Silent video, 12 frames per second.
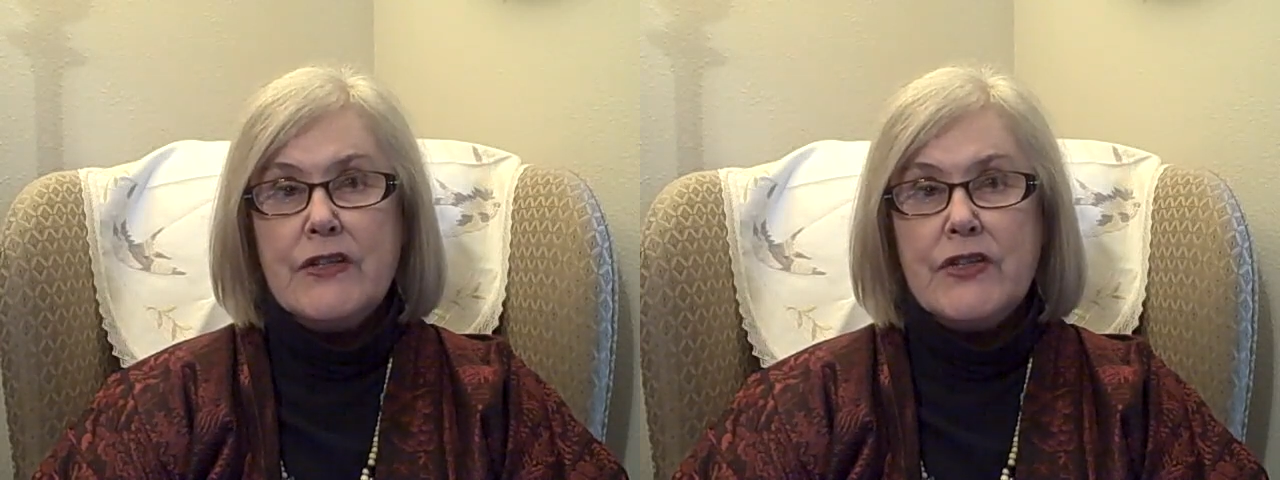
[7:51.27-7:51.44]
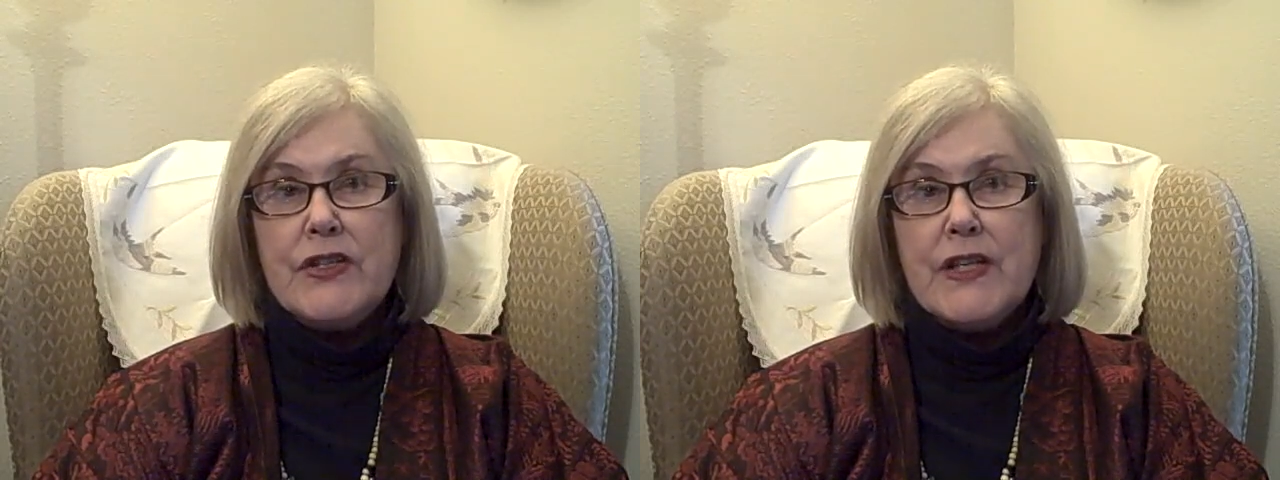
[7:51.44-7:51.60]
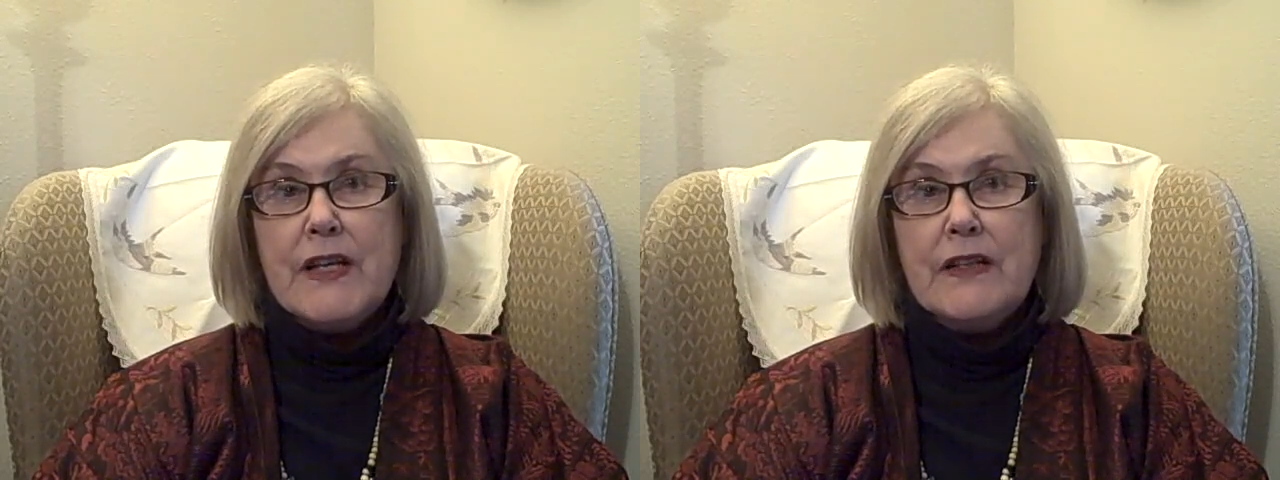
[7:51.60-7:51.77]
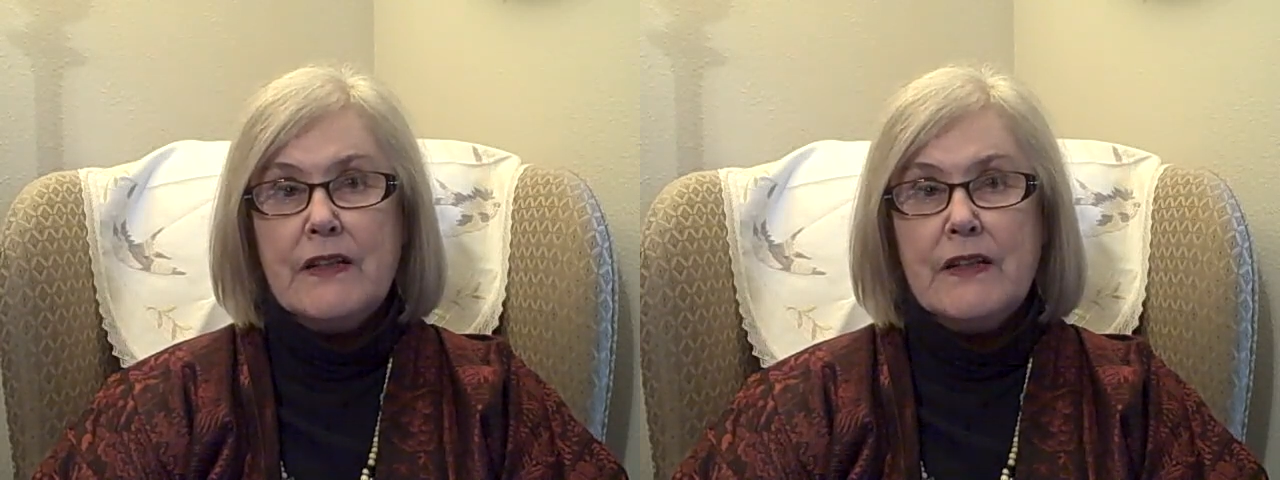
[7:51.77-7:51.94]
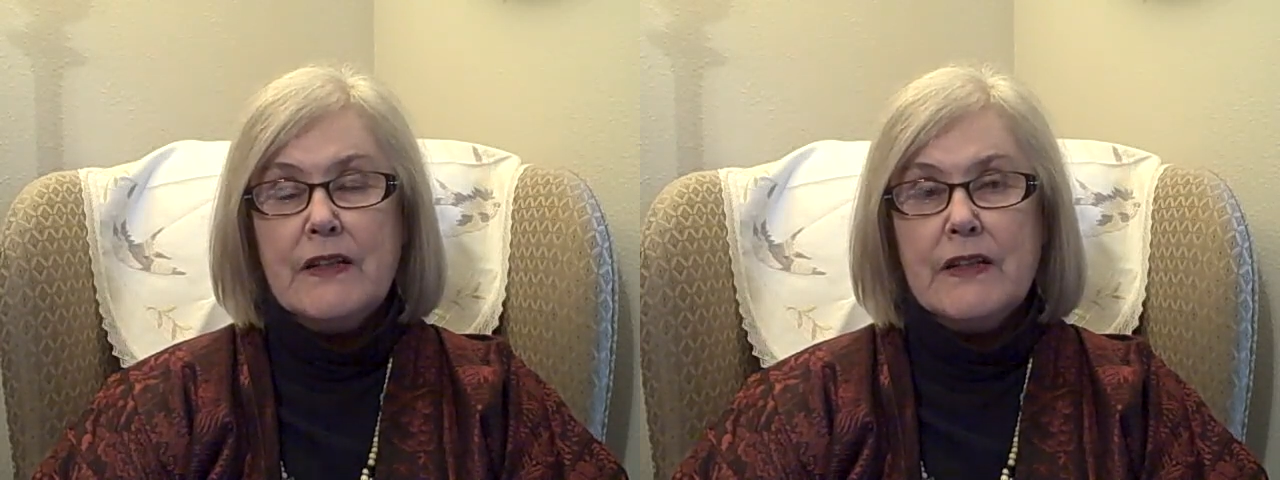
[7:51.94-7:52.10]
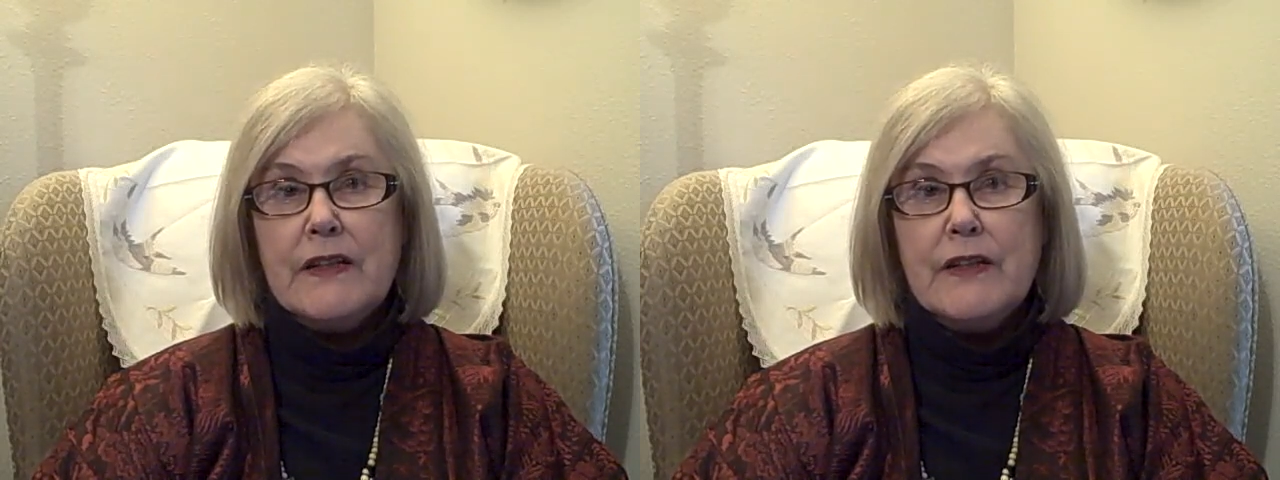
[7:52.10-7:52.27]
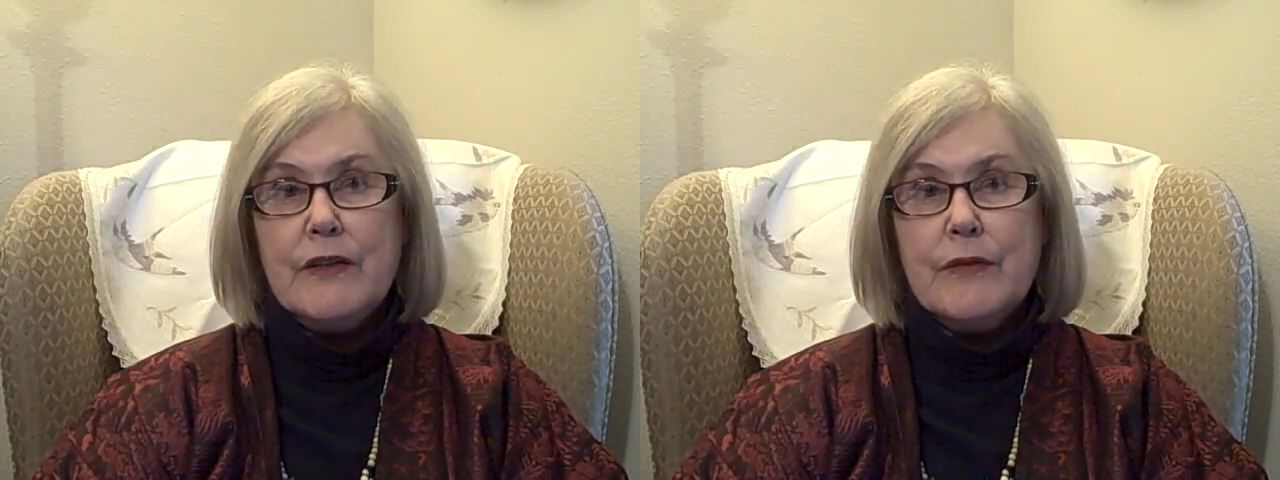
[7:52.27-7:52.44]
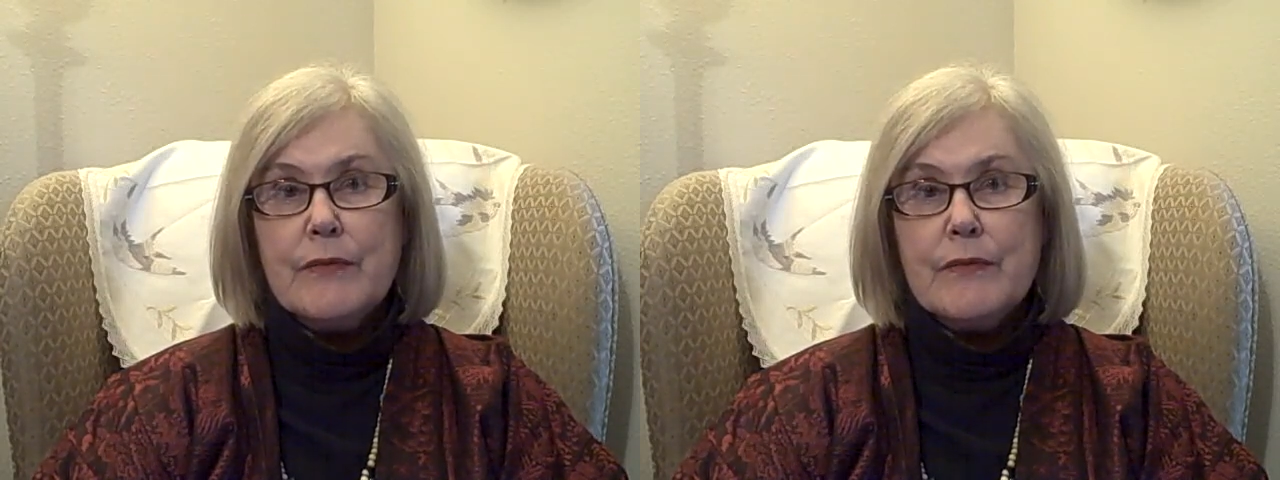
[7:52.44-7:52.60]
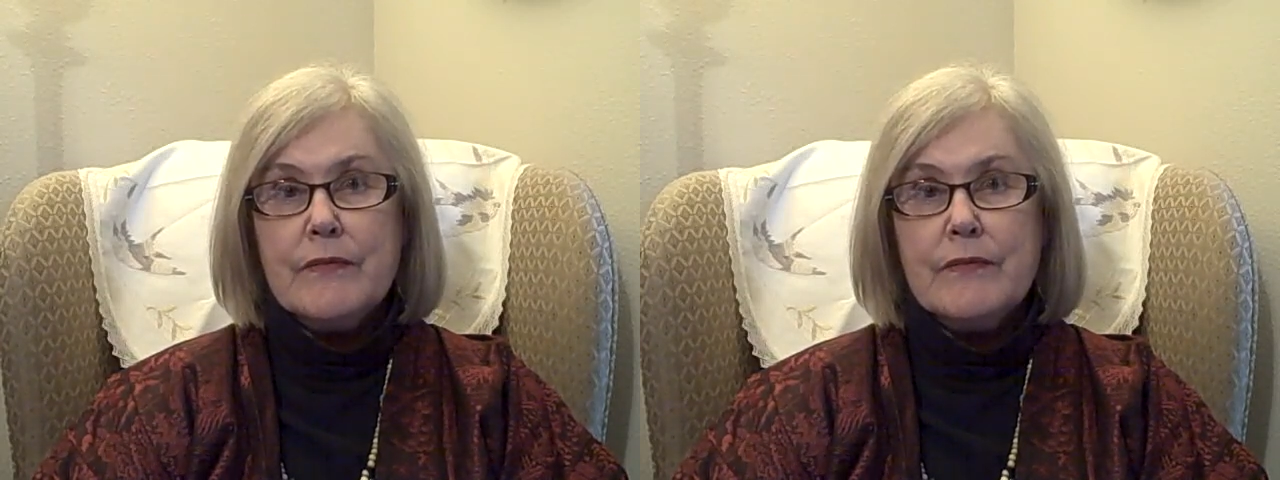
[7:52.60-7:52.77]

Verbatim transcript: and gently,